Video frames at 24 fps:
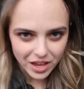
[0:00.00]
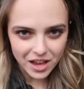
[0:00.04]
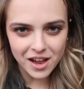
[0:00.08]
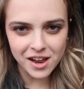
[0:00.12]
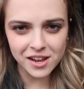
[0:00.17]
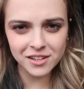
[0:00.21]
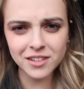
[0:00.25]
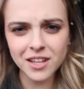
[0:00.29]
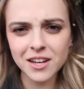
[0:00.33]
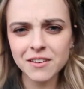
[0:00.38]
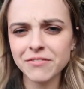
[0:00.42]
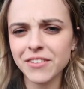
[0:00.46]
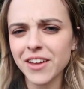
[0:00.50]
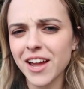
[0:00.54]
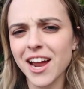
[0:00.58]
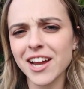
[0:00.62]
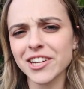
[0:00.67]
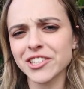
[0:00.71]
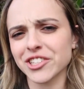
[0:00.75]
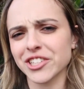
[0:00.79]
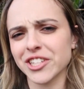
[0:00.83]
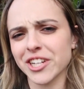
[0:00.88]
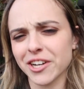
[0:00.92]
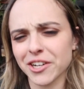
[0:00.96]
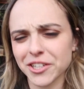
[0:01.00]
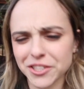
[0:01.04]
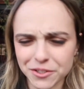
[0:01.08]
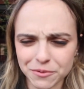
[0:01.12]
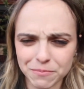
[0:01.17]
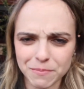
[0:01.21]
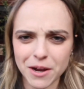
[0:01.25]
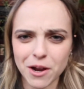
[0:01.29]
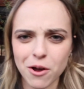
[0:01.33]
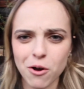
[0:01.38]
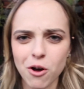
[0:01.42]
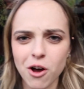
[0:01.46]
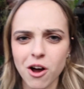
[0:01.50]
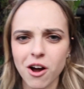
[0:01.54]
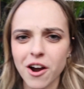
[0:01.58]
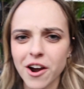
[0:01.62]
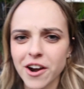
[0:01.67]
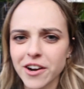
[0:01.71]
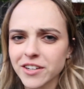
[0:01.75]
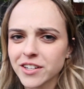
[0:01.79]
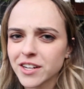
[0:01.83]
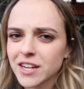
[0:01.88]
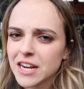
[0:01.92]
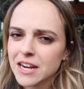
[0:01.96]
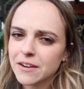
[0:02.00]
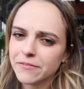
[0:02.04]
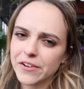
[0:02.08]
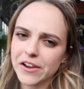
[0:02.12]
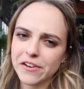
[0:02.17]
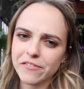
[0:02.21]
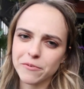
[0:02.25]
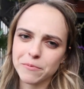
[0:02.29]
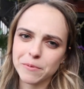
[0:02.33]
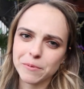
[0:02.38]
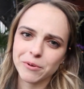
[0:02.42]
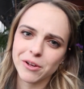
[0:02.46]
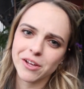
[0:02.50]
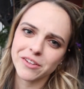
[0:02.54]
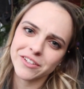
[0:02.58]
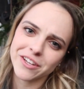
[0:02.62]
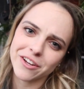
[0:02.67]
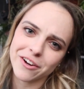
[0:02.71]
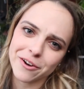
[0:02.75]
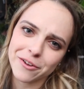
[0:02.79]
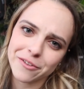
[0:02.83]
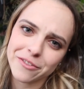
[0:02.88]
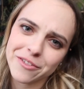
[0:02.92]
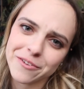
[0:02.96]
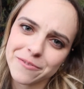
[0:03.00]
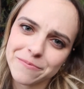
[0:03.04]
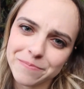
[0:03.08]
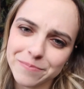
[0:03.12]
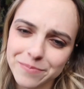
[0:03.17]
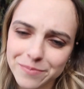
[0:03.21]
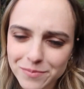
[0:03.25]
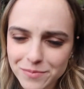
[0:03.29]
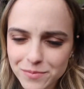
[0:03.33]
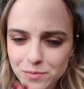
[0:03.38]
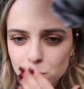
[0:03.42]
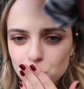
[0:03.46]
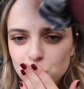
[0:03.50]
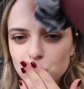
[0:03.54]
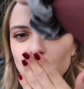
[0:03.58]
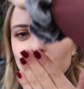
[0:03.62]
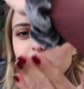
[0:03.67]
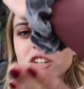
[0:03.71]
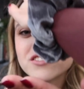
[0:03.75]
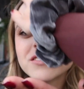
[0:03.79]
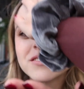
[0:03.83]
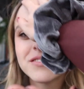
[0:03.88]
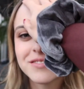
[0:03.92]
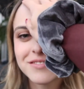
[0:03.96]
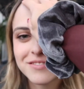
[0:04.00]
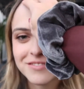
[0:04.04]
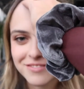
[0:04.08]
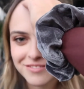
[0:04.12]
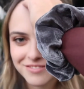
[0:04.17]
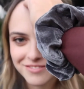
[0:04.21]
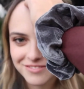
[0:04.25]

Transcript: I love the Ashenators with my whole heart. Uh, get that shit